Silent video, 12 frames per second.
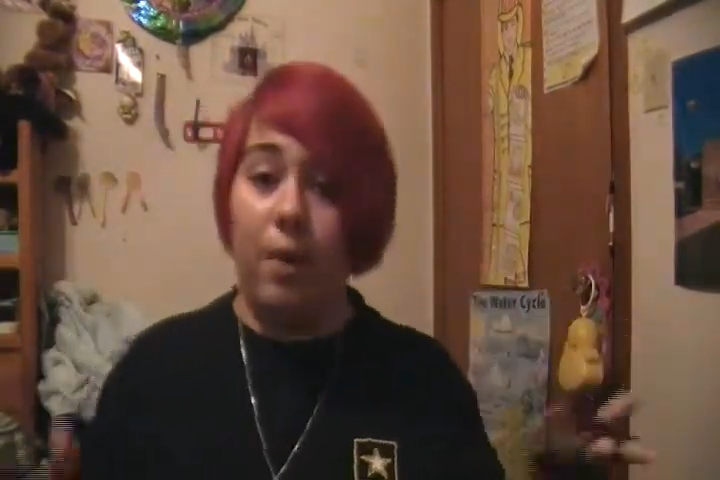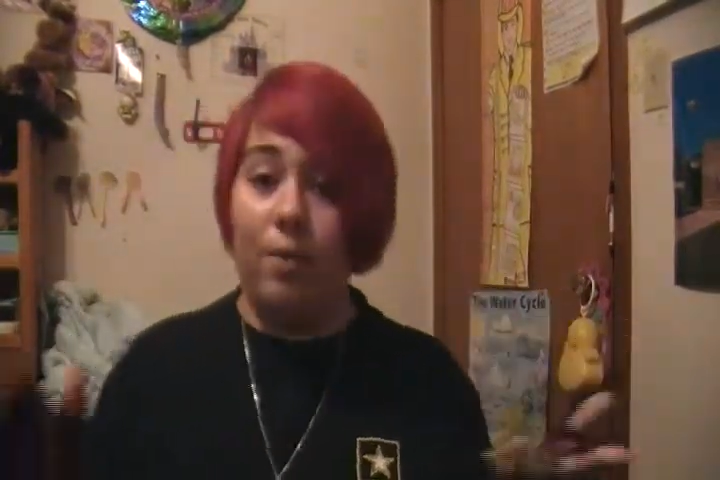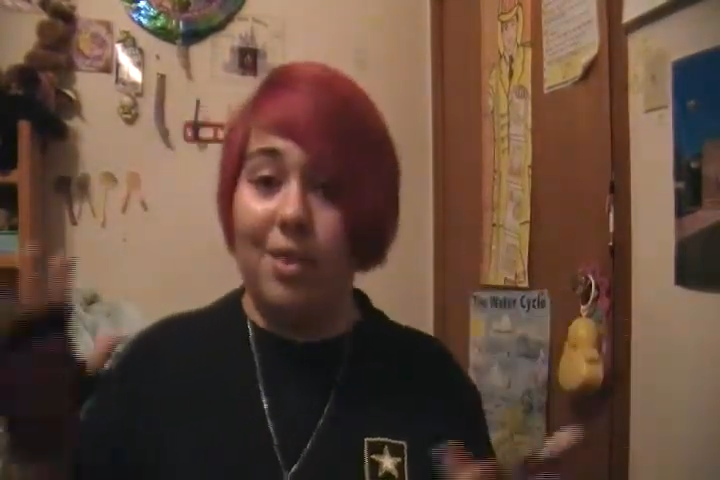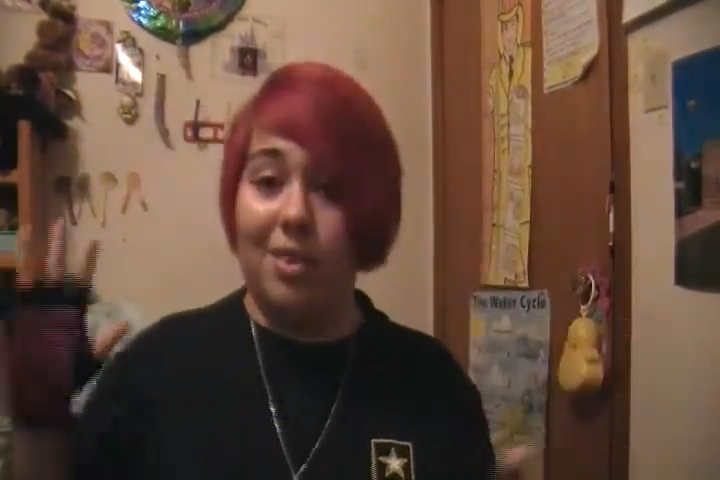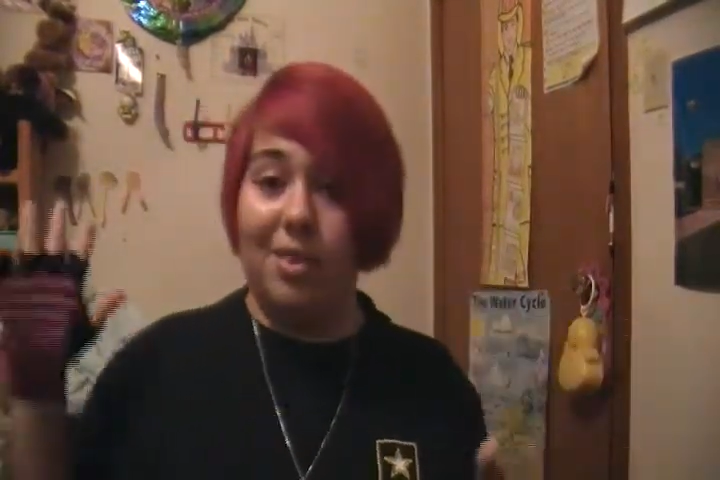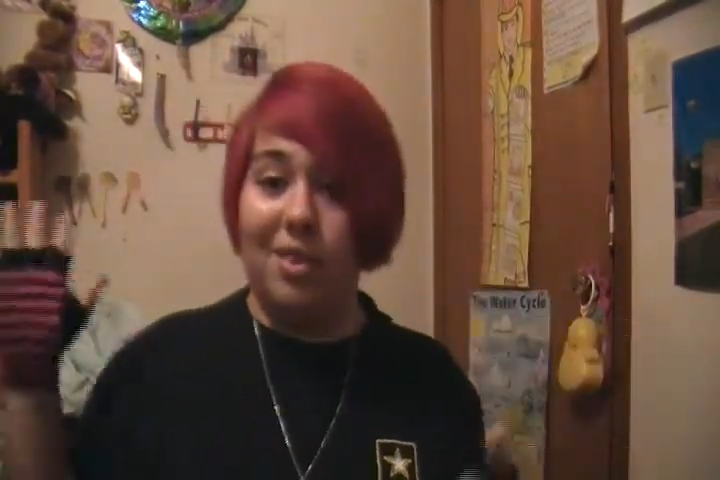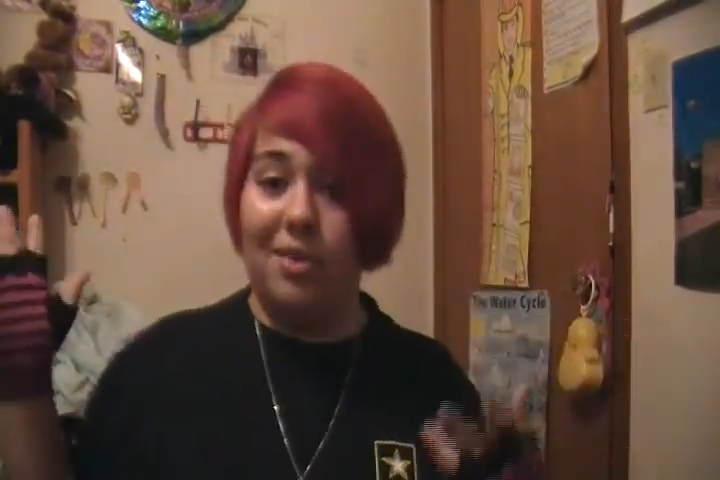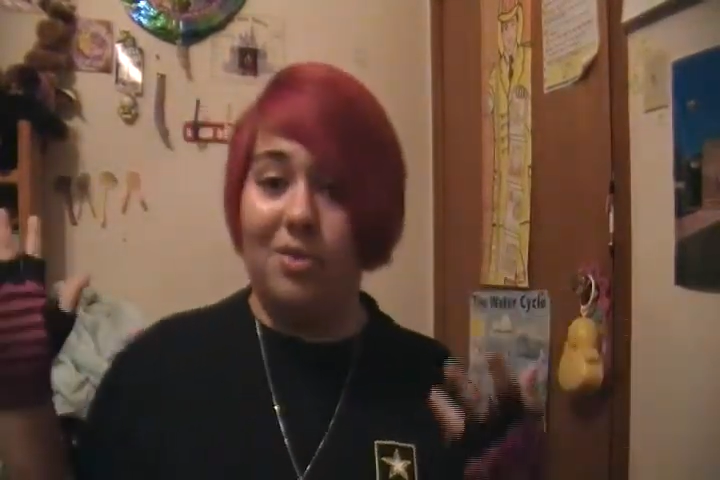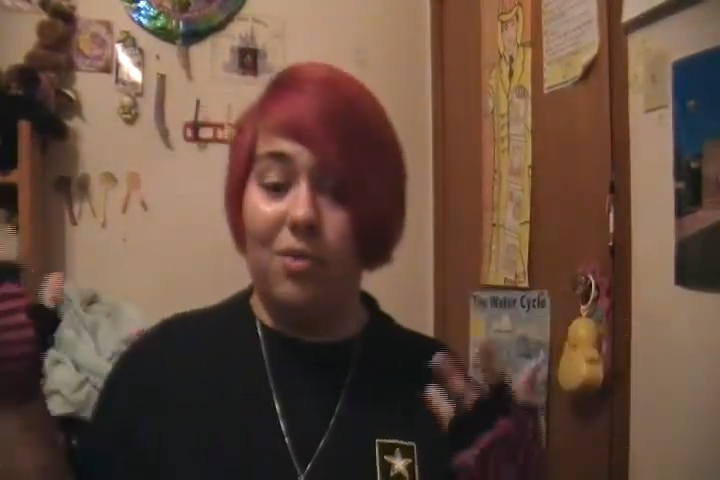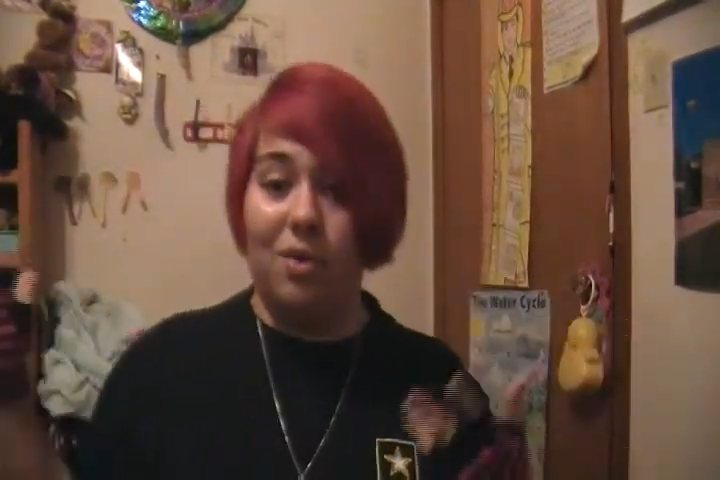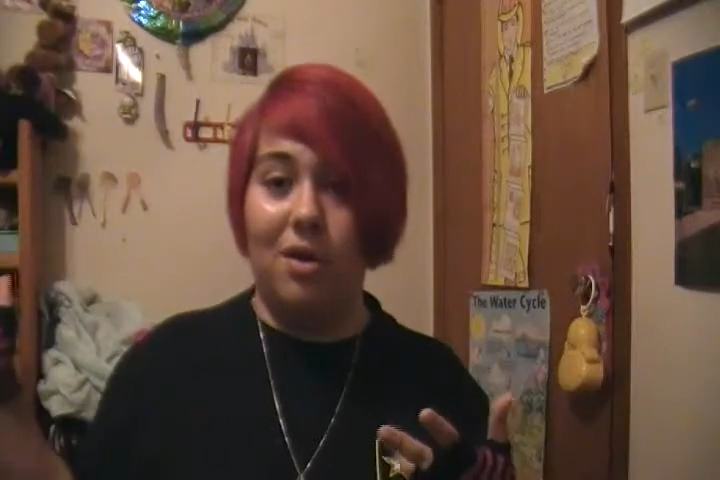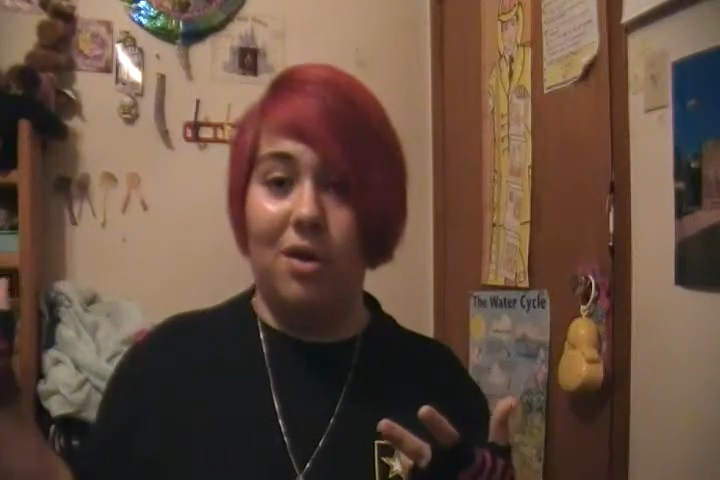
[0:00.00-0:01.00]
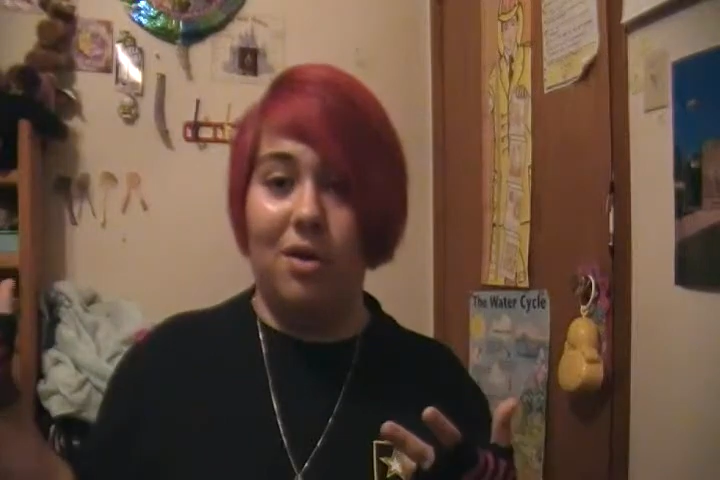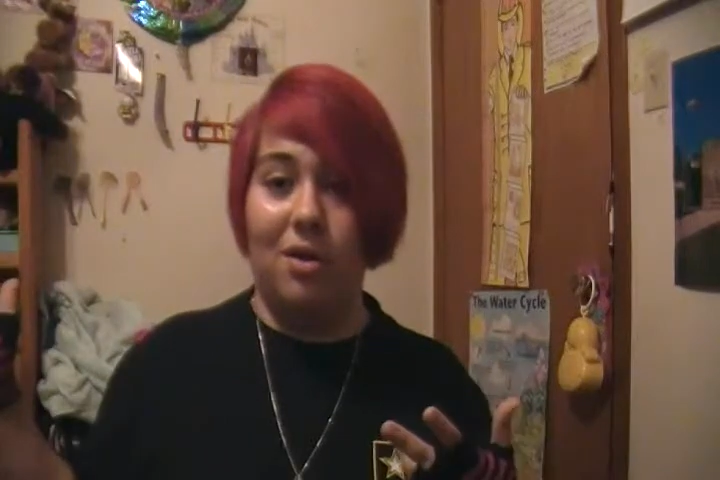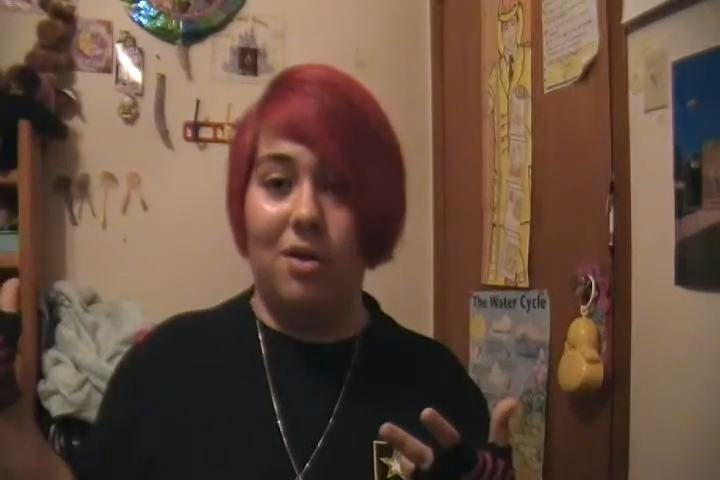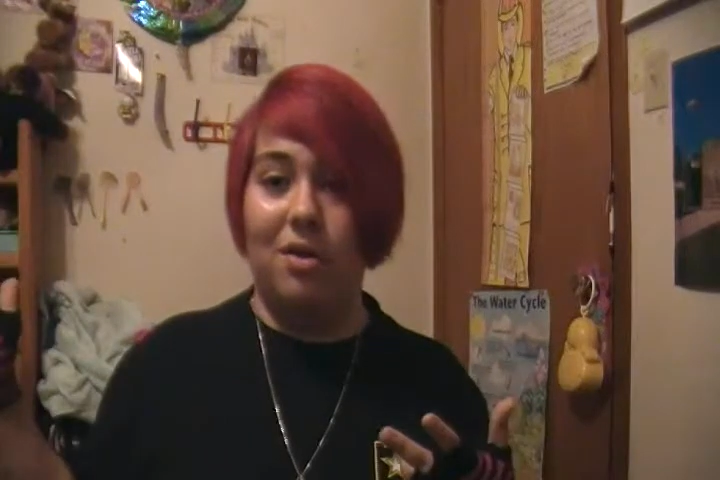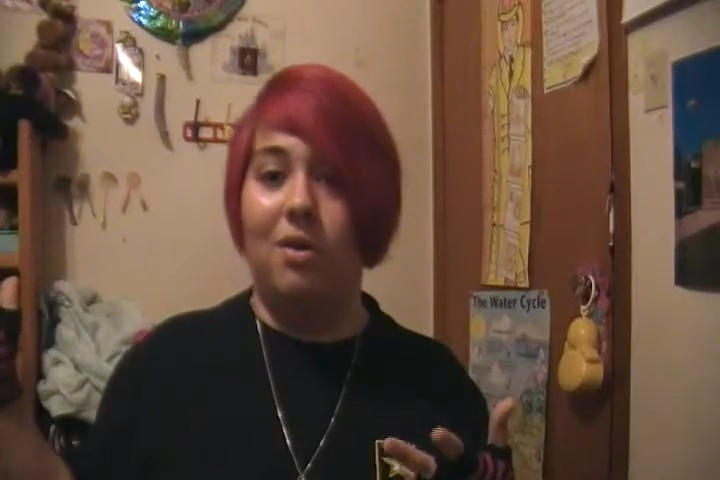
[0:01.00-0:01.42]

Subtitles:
way with the door,